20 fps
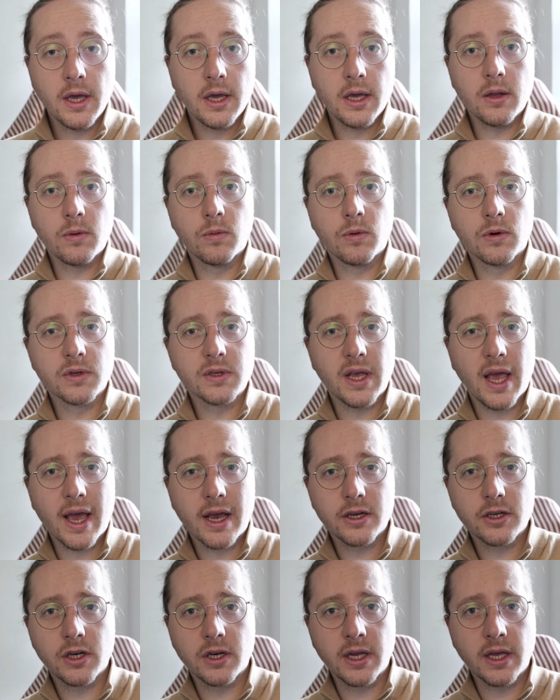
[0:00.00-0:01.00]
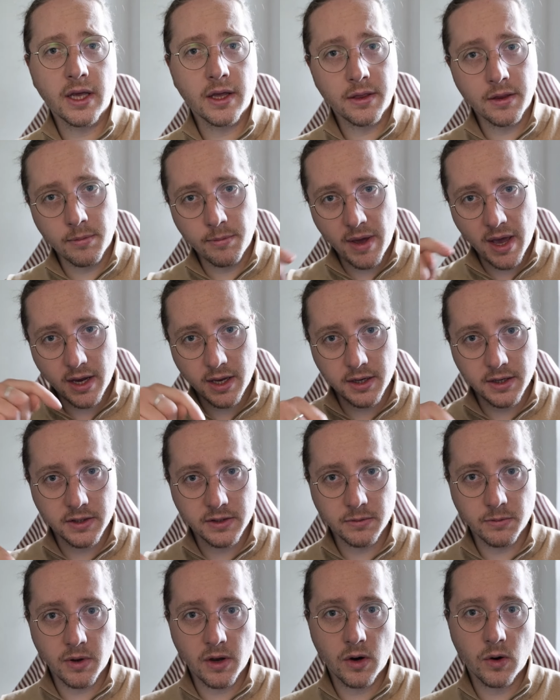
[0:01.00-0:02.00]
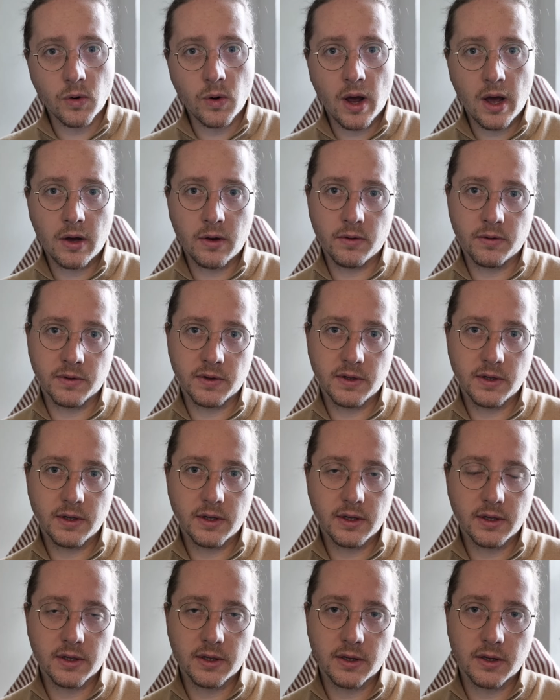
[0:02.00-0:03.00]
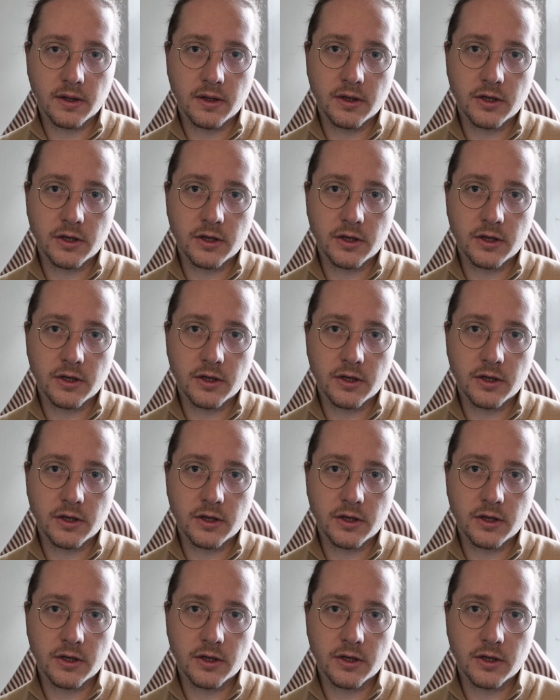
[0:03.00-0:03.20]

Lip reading: It was actually in the mechanism around the